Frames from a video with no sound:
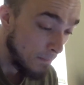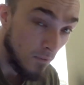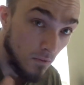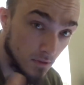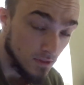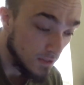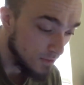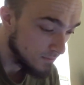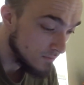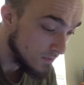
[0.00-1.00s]
all the
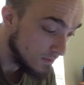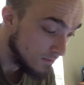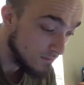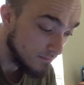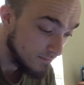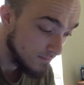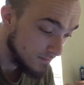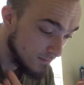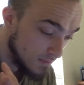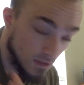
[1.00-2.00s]
time, and
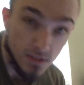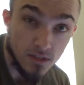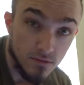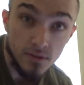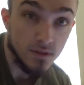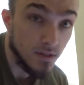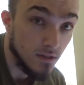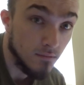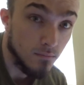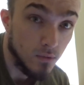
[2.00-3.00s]
it's definitely gonna
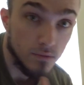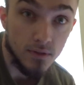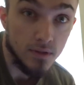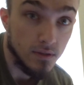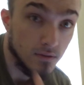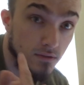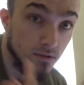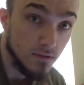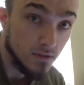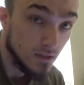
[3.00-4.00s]
get boring
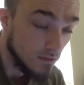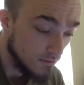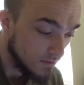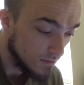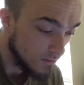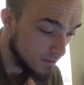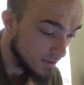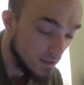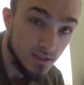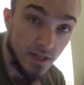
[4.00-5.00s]
and it's gonna feel
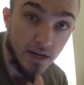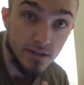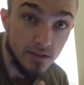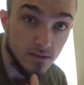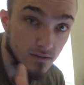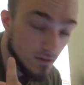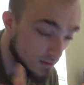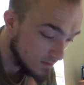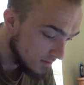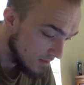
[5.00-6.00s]
like stagnant and
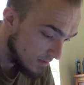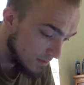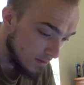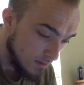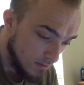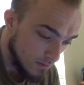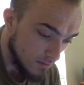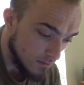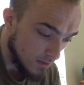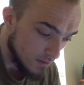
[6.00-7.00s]
just
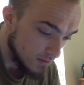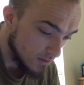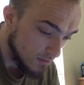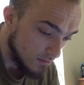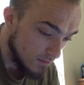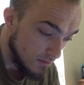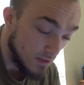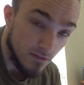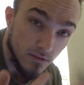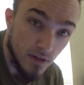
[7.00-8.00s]
all that. So you
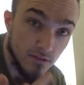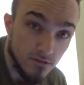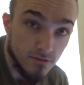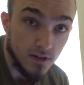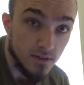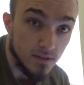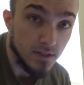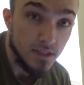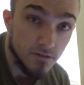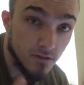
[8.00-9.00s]
definitely have to find
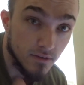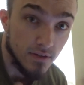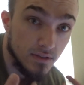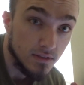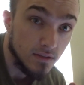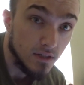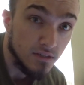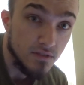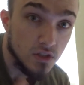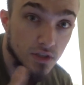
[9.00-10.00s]
like different things in
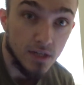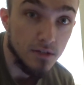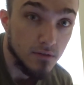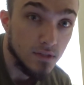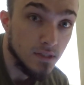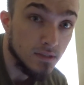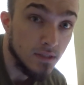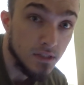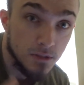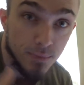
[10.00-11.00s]
life and try new things
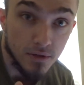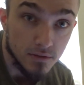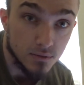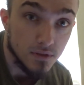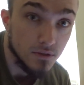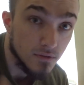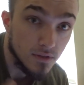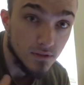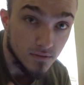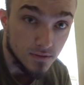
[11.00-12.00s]
and experience with new
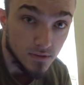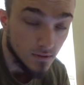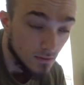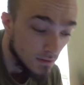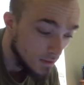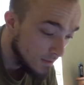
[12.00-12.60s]
things, and